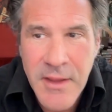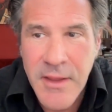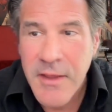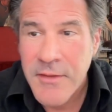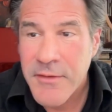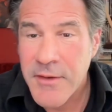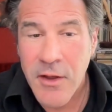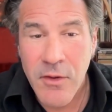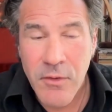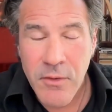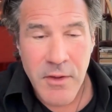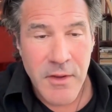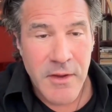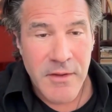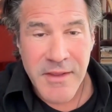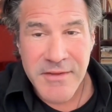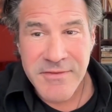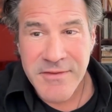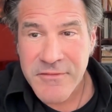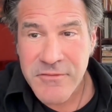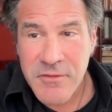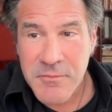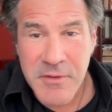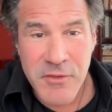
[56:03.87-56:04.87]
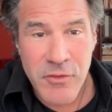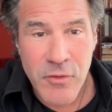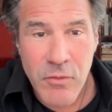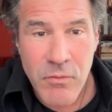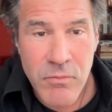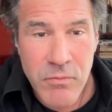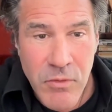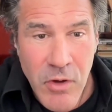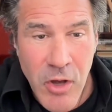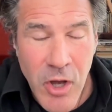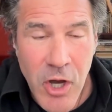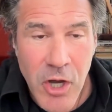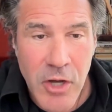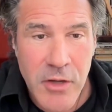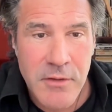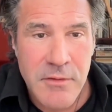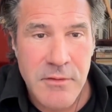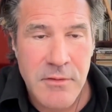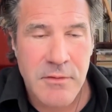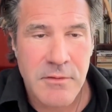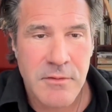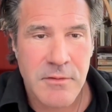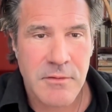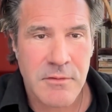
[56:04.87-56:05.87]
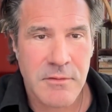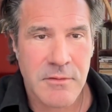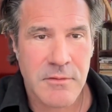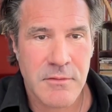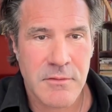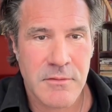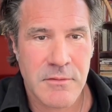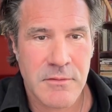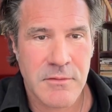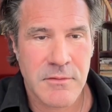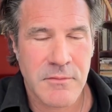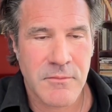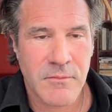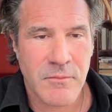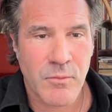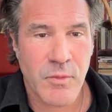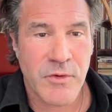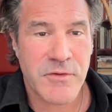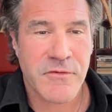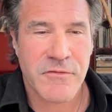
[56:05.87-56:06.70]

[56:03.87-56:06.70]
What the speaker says: Now, that doesn't mean they're wrong, which